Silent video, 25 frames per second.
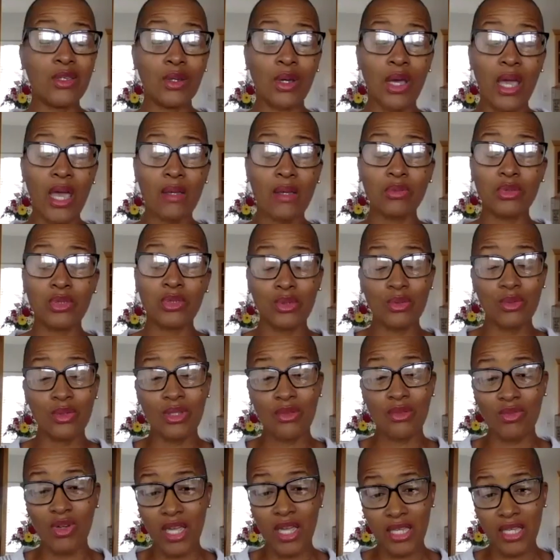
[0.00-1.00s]
absolutely
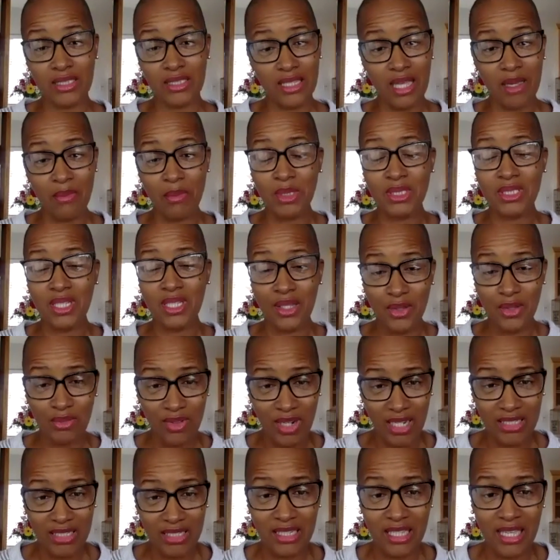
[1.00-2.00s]
right, because I'm gonna tell you
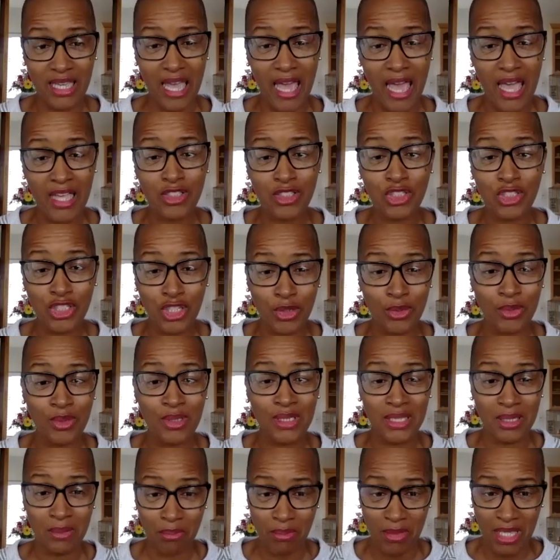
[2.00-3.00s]
right now, I
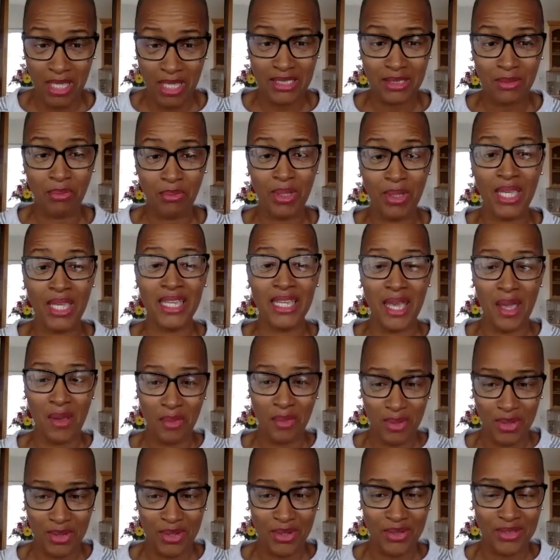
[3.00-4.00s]
certainly miss being able
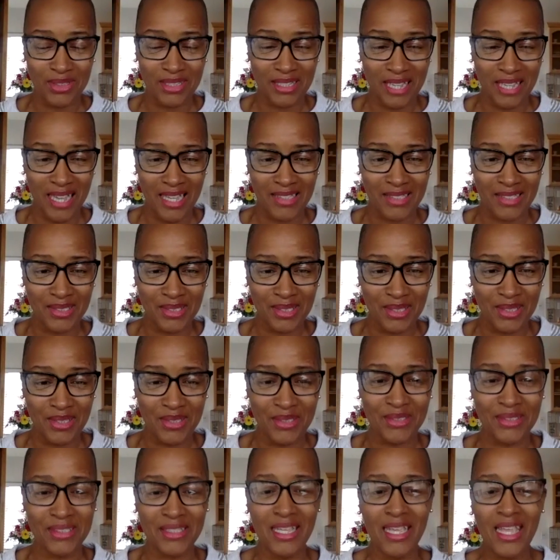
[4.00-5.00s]
to go to
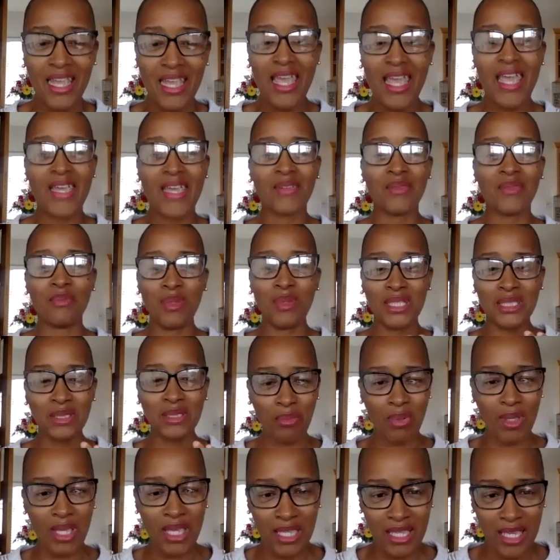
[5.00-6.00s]
concerts and miss
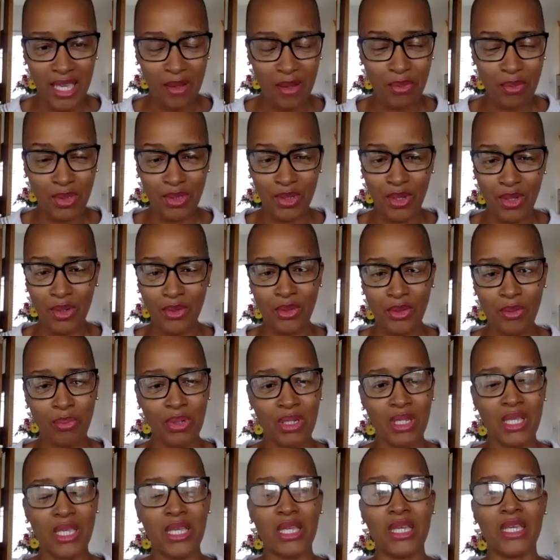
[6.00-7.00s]
being able to go to
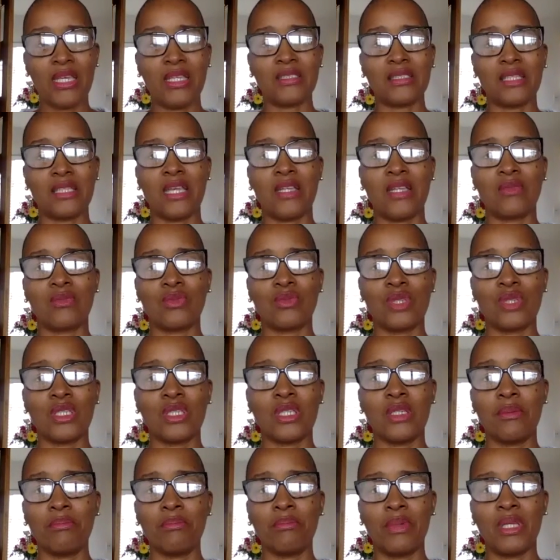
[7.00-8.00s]
plays and
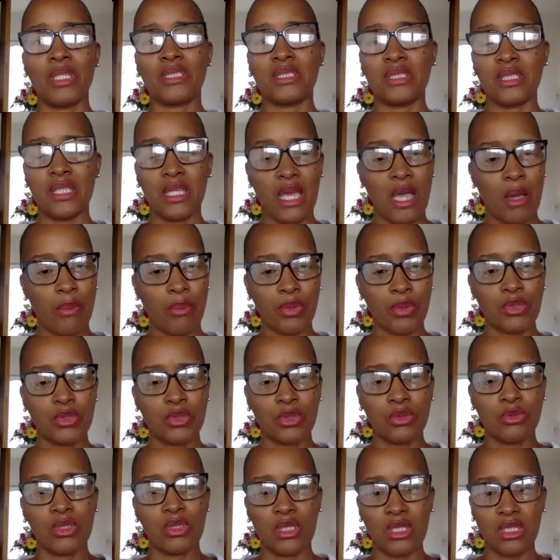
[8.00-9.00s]
really miss the
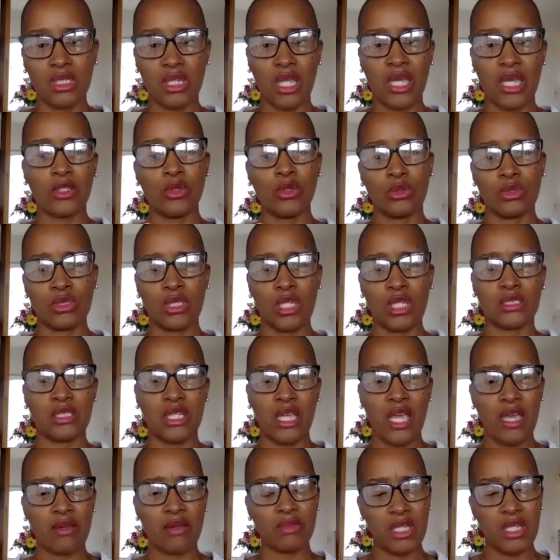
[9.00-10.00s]
opportunity, like you said, to
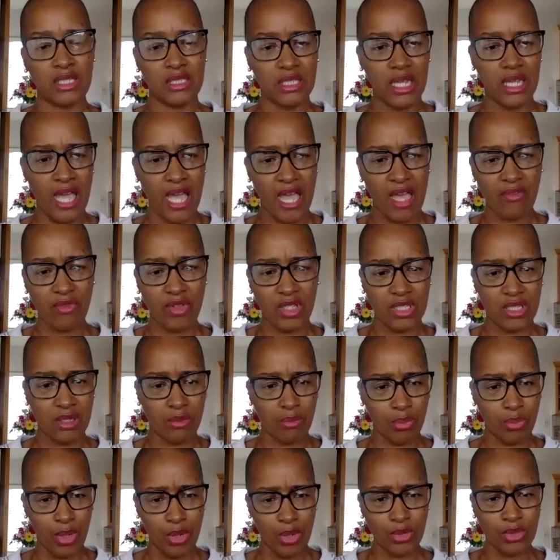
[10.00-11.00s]
have that live and
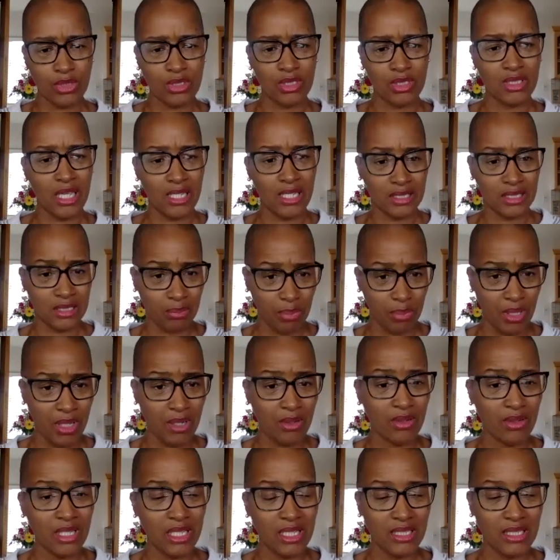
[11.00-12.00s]
in-person
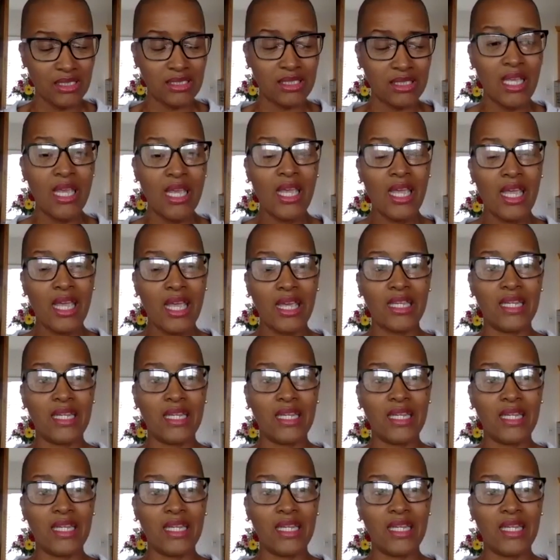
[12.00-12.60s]
experience. And